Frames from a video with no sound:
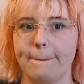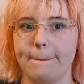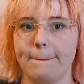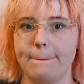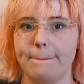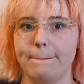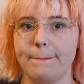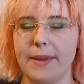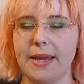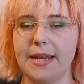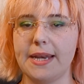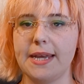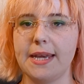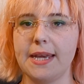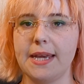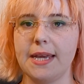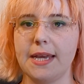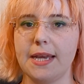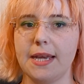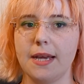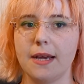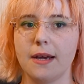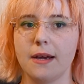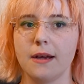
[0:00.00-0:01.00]

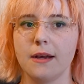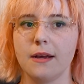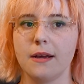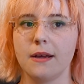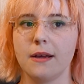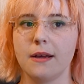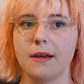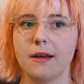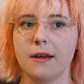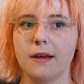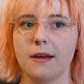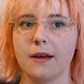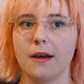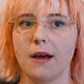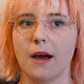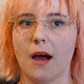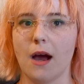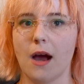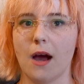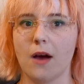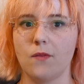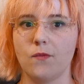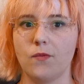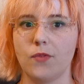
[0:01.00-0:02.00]
many
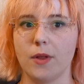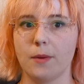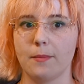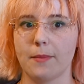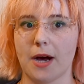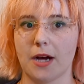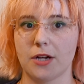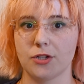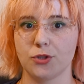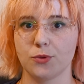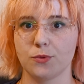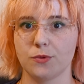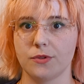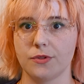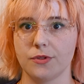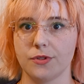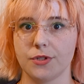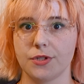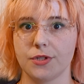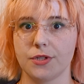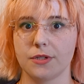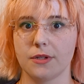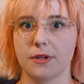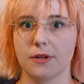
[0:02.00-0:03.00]
of the
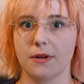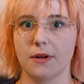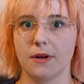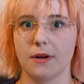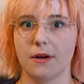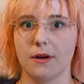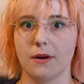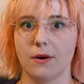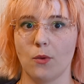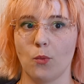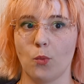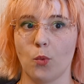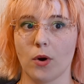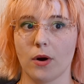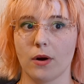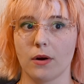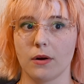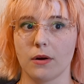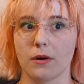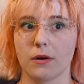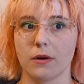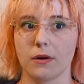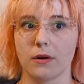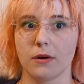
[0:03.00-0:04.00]
modules
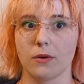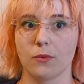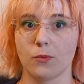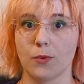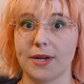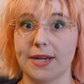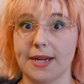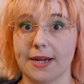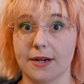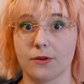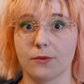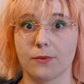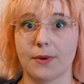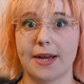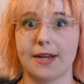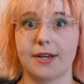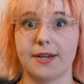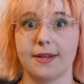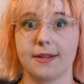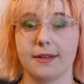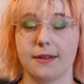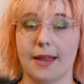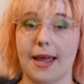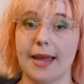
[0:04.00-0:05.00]
were
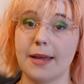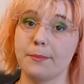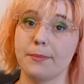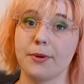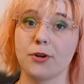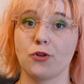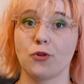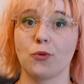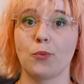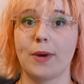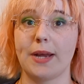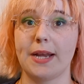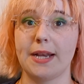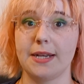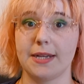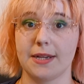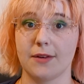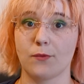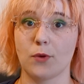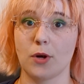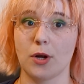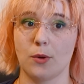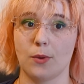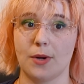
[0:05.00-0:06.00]
reiterated like between
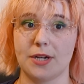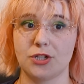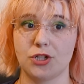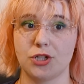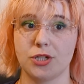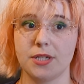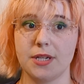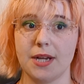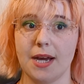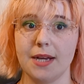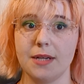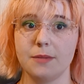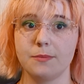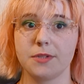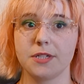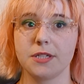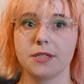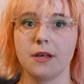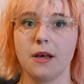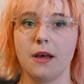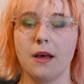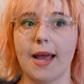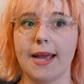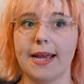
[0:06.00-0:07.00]
different question
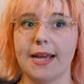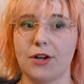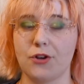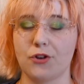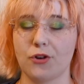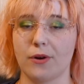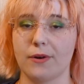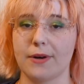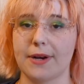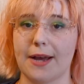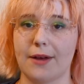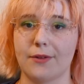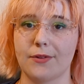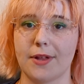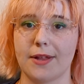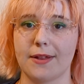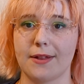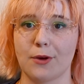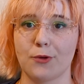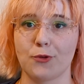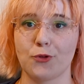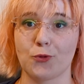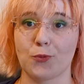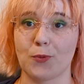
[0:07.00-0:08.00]
types it turned out that
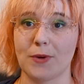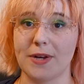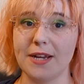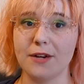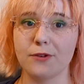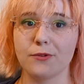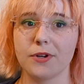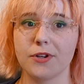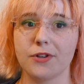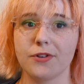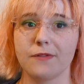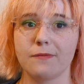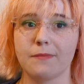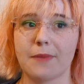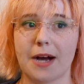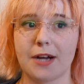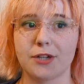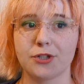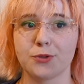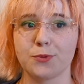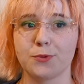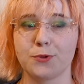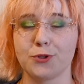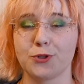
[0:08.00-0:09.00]
those reiterative
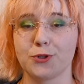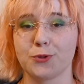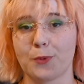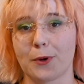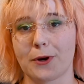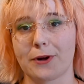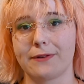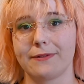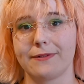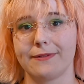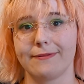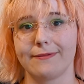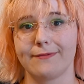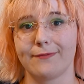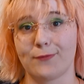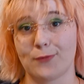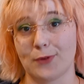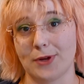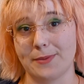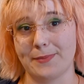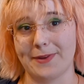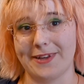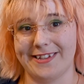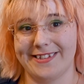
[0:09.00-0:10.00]
modules weren't
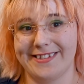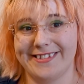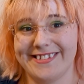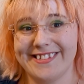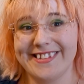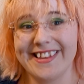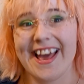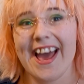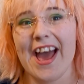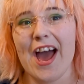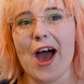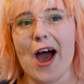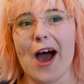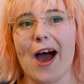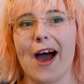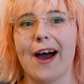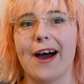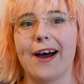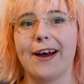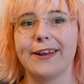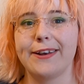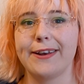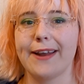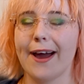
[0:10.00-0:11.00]
freebies.
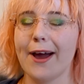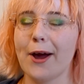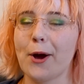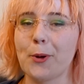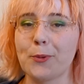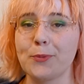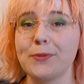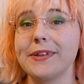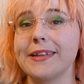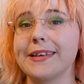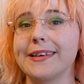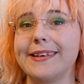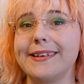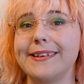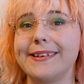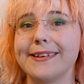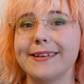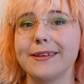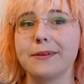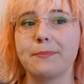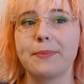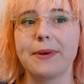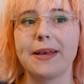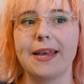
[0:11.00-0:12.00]
Uh, not only
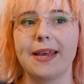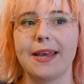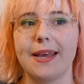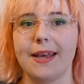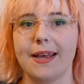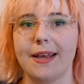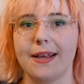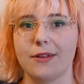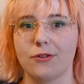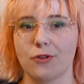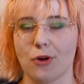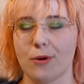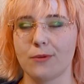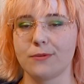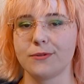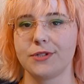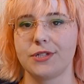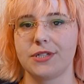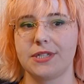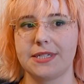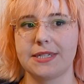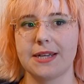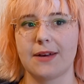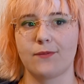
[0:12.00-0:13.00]
did being told
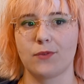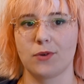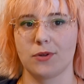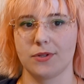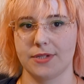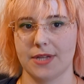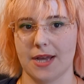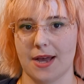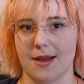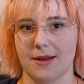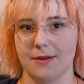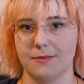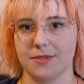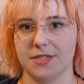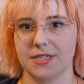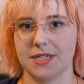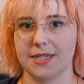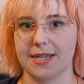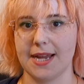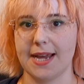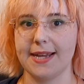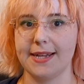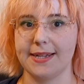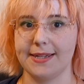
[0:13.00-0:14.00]
several times
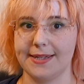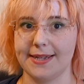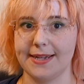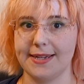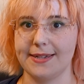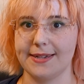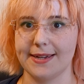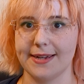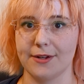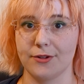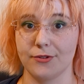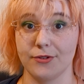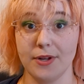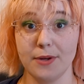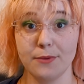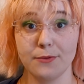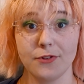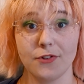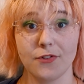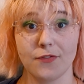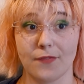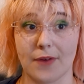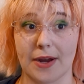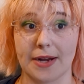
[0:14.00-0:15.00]
to take detailed
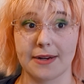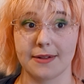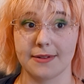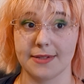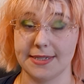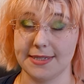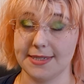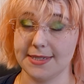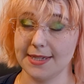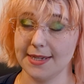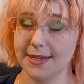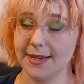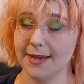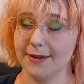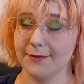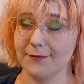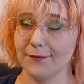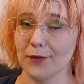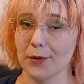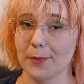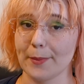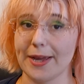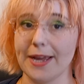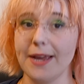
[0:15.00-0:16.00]
notes finally sink in
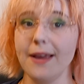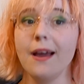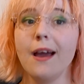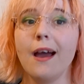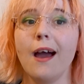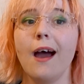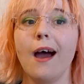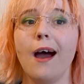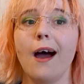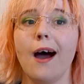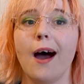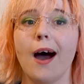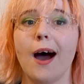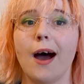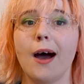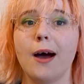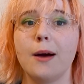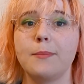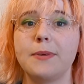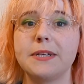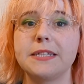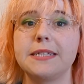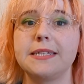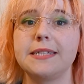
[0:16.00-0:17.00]
for me,
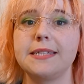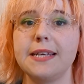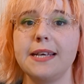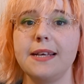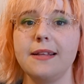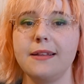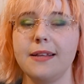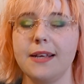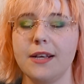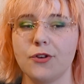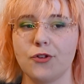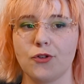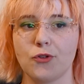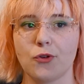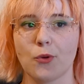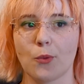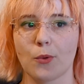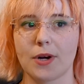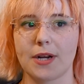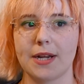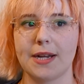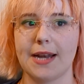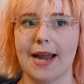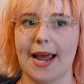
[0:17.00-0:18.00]
uh, but seeing the
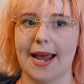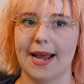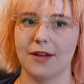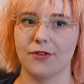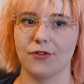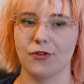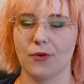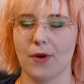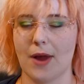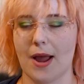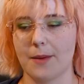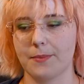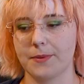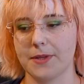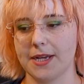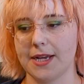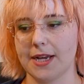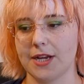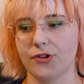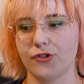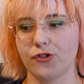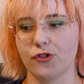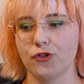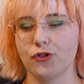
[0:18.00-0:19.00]
assorted answer
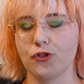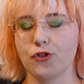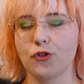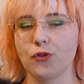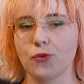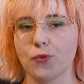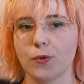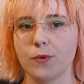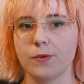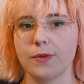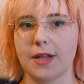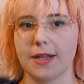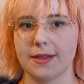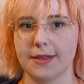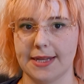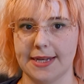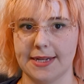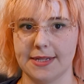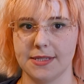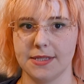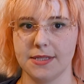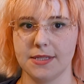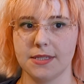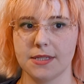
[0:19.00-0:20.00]
applications through the
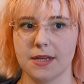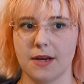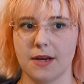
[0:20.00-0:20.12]
lens